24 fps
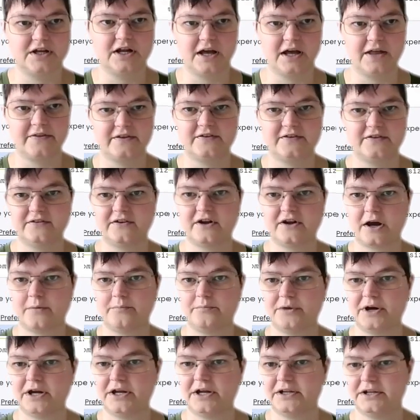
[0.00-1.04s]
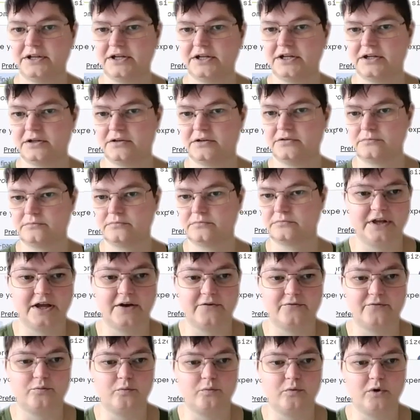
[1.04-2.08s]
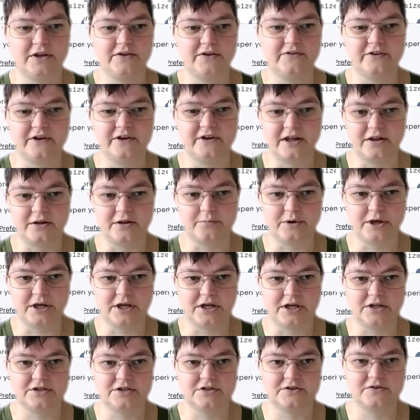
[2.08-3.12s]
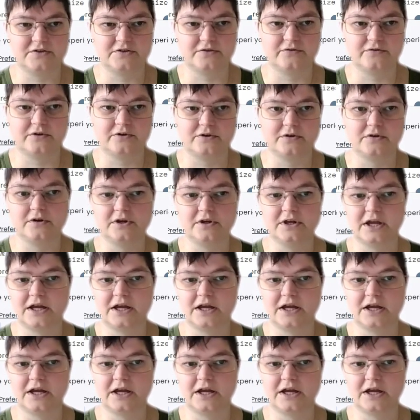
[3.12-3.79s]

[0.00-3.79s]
and not this top binding. I only have one style of page. So if we